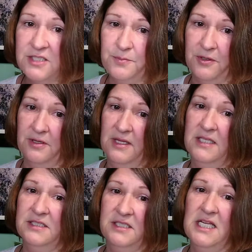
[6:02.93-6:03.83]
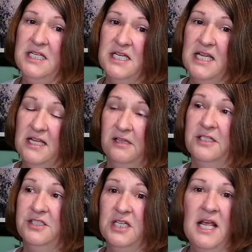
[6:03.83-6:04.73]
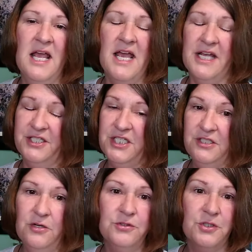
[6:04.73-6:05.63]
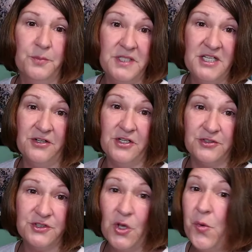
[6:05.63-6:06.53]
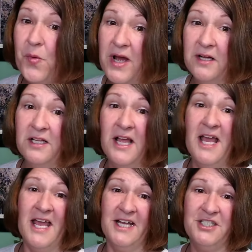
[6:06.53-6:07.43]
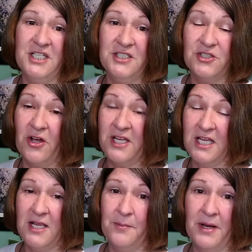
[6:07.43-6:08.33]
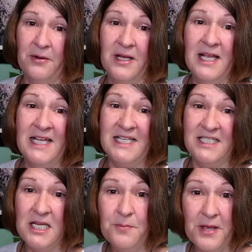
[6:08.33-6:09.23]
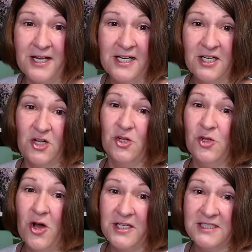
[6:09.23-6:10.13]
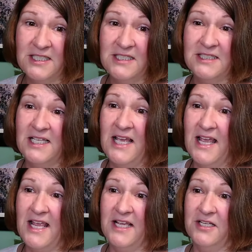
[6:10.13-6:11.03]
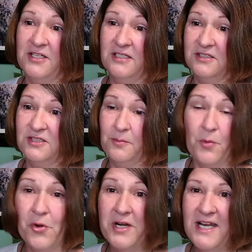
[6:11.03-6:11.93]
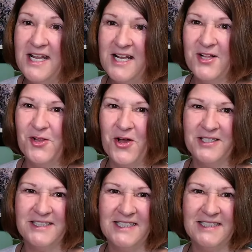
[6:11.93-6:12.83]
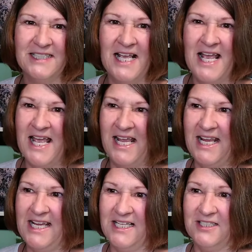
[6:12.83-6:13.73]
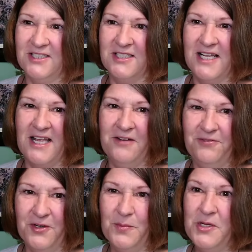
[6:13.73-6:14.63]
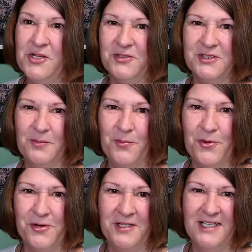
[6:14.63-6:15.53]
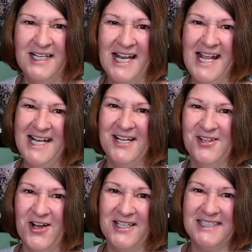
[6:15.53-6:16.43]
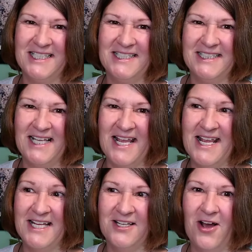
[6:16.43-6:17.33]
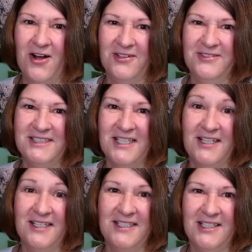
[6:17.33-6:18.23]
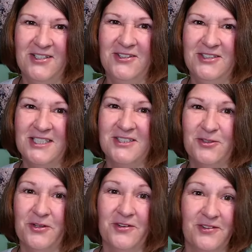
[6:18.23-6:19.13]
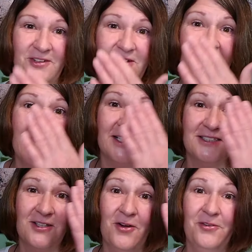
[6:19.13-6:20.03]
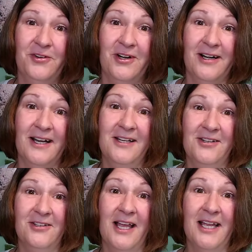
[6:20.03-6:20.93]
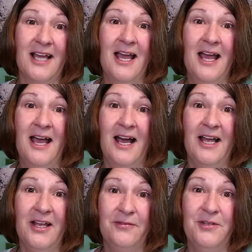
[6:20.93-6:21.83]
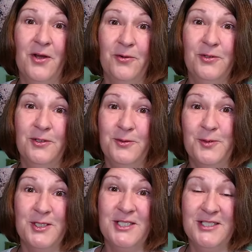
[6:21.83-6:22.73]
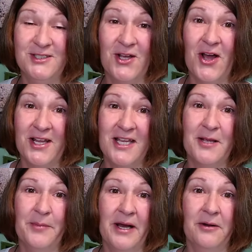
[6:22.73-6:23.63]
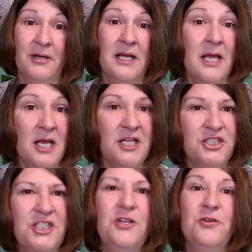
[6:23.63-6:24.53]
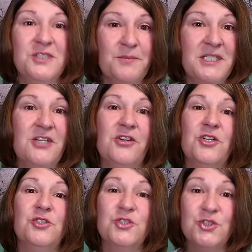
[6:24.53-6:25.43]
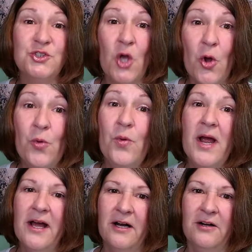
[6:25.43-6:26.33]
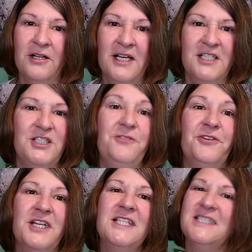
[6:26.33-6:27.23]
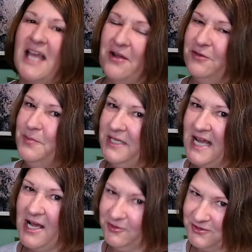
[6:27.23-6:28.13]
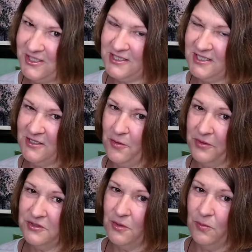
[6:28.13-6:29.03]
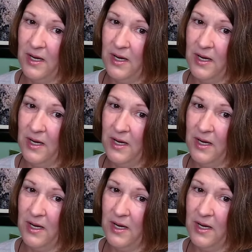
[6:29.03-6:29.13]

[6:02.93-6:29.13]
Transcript: that's teaching English, and she knows her material so well, and she's talking about dependent clauses and subordinating clauses and adverbial subordinating clauses, and all of a sudden you just sort of glass over and you're like, I have no clue what she's talking about. She knows the material so well, she forgets that everybody else doesn't know it so well.